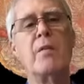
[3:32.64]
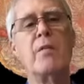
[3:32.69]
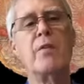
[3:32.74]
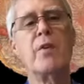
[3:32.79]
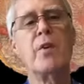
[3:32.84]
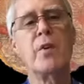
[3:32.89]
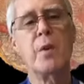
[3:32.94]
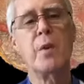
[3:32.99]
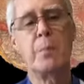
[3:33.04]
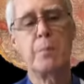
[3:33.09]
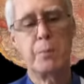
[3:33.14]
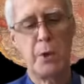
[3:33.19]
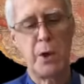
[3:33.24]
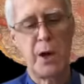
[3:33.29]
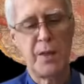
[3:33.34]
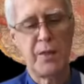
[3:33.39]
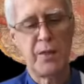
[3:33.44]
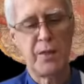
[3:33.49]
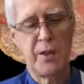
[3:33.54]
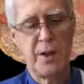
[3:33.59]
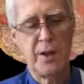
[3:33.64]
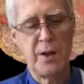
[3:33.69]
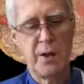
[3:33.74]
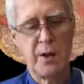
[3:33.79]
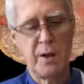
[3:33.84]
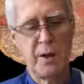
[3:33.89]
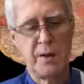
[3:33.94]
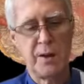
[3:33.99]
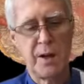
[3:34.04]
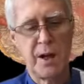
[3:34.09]
for the breath in
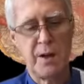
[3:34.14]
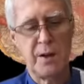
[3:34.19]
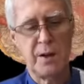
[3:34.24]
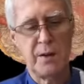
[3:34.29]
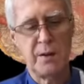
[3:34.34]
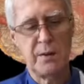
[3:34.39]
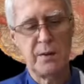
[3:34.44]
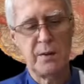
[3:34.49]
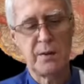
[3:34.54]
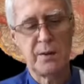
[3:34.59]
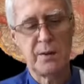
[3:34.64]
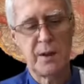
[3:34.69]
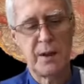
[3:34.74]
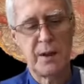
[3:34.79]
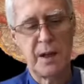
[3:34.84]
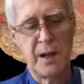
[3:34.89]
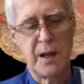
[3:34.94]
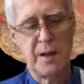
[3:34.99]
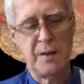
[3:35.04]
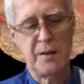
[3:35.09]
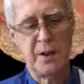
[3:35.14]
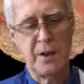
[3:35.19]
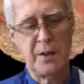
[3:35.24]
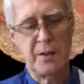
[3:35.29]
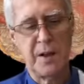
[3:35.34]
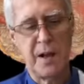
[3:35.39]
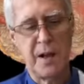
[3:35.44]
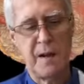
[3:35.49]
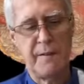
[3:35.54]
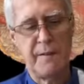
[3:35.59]
our lungs and the
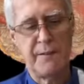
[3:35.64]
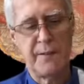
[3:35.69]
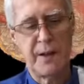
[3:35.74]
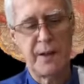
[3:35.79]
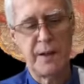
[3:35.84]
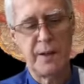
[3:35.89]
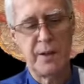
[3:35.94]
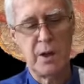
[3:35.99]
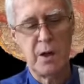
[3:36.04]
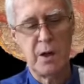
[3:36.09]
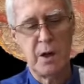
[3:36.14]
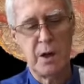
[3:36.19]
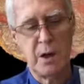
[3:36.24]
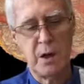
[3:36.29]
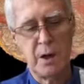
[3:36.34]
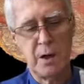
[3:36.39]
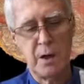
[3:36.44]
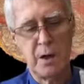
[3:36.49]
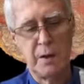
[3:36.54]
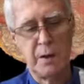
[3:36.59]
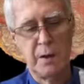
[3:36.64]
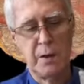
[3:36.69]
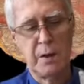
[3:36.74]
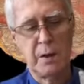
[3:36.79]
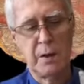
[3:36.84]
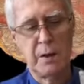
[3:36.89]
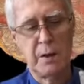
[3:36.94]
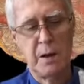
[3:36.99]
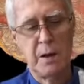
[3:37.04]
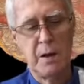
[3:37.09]
love in our hearts
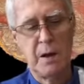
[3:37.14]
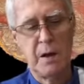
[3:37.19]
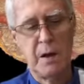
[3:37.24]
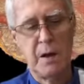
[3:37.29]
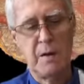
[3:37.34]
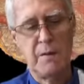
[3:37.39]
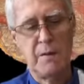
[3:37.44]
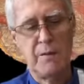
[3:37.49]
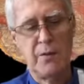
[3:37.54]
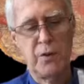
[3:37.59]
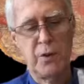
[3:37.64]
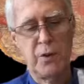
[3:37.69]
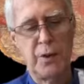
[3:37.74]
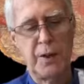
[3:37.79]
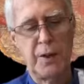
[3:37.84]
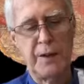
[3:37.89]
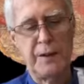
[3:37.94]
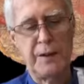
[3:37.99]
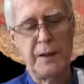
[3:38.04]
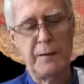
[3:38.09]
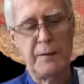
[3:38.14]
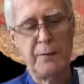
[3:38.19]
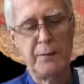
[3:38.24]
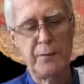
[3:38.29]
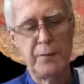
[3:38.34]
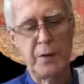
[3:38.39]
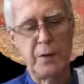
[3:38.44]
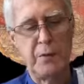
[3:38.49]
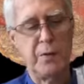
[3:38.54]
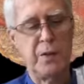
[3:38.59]
for the
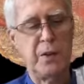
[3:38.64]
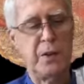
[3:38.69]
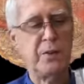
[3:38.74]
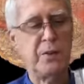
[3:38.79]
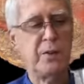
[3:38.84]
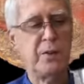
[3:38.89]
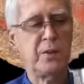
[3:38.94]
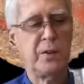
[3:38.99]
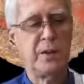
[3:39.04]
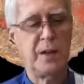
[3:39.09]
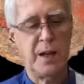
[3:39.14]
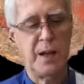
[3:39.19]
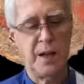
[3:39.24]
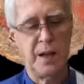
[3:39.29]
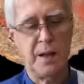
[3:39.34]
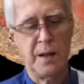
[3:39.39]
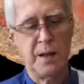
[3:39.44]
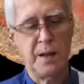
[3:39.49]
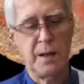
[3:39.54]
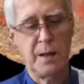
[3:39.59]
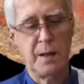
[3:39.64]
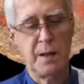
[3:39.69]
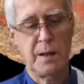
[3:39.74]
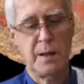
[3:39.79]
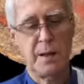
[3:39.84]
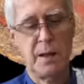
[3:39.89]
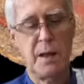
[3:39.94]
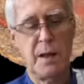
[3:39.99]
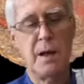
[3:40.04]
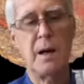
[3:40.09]
gift of this day
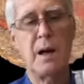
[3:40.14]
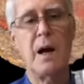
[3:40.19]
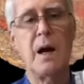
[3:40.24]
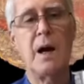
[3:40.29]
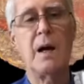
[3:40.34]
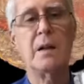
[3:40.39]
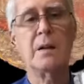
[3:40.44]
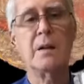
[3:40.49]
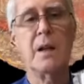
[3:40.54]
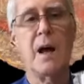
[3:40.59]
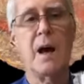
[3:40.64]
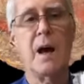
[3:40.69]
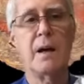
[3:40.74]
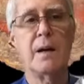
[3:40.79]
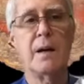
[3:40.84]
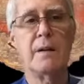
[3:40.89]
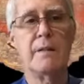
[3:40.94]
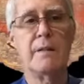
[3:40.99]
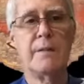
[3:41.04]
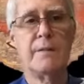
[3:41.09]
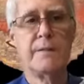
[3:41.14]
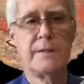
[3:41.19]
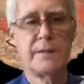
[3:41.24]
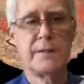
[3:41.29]
alive.